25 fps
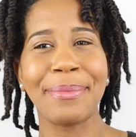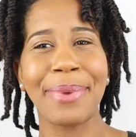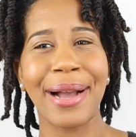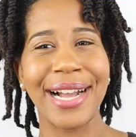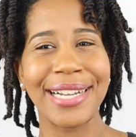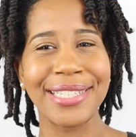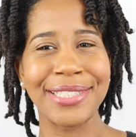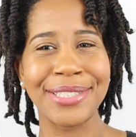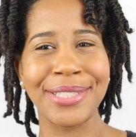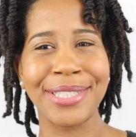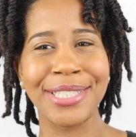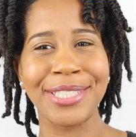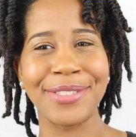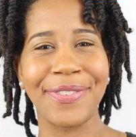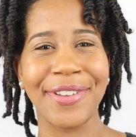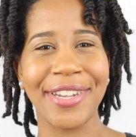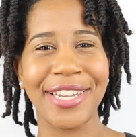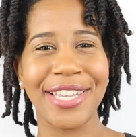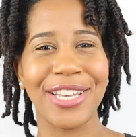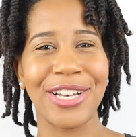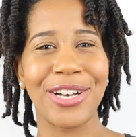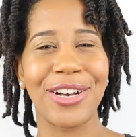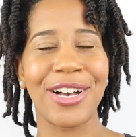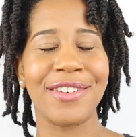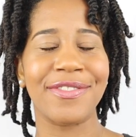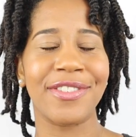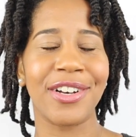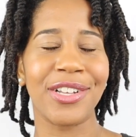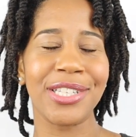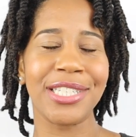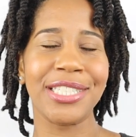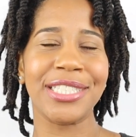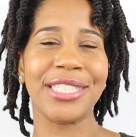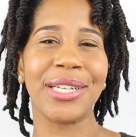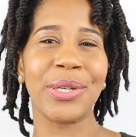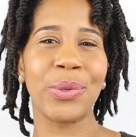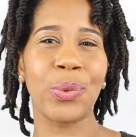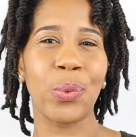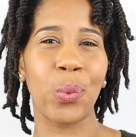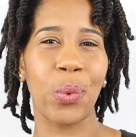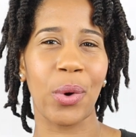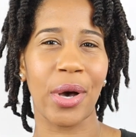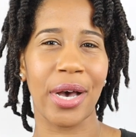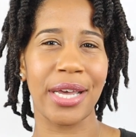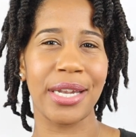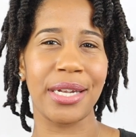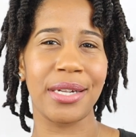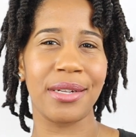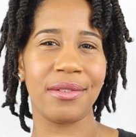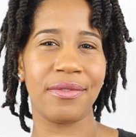Prior to this video, I've only done
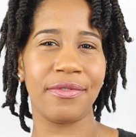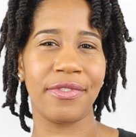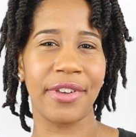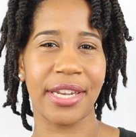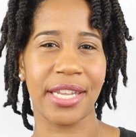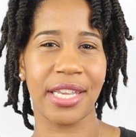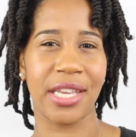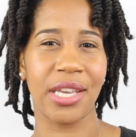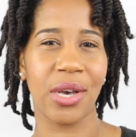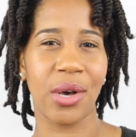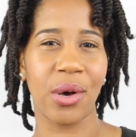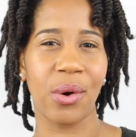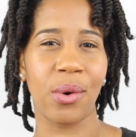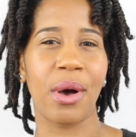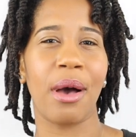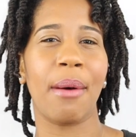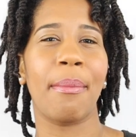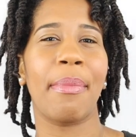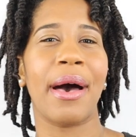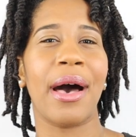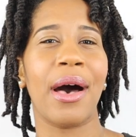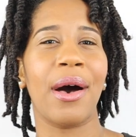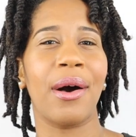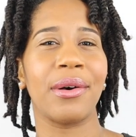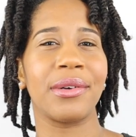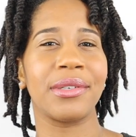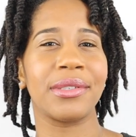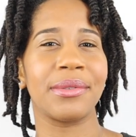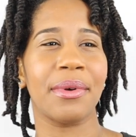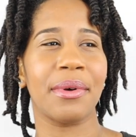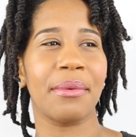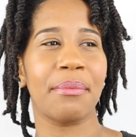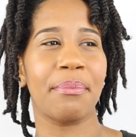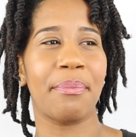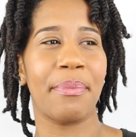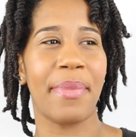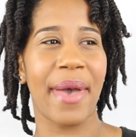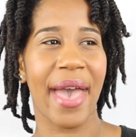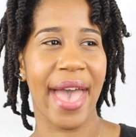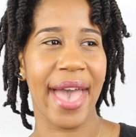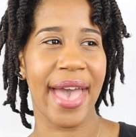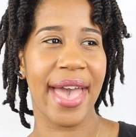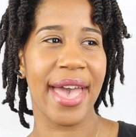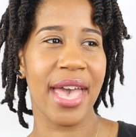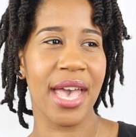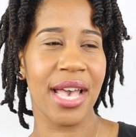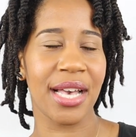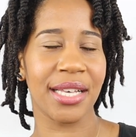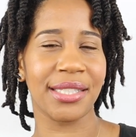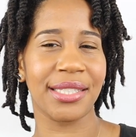one video about
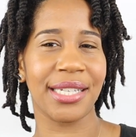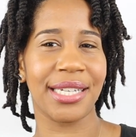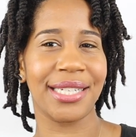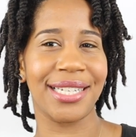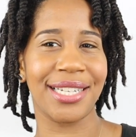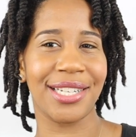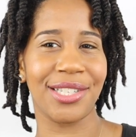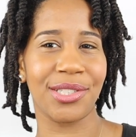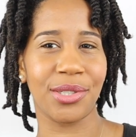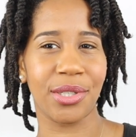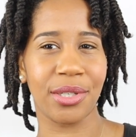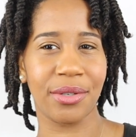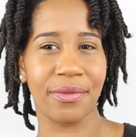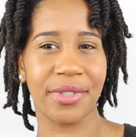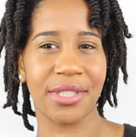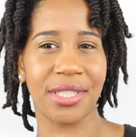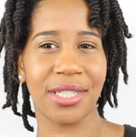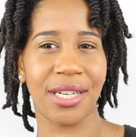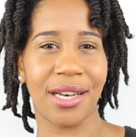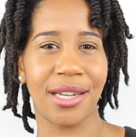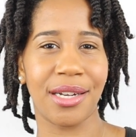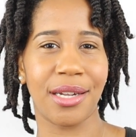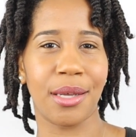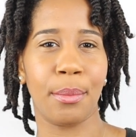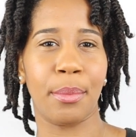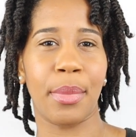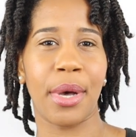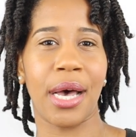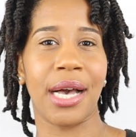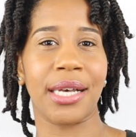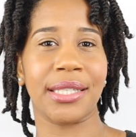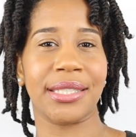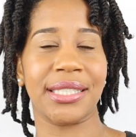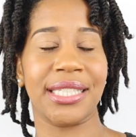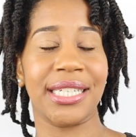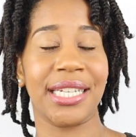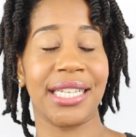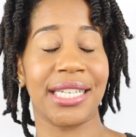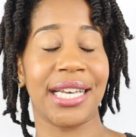bags. I did a Louis Vuitton unboxing.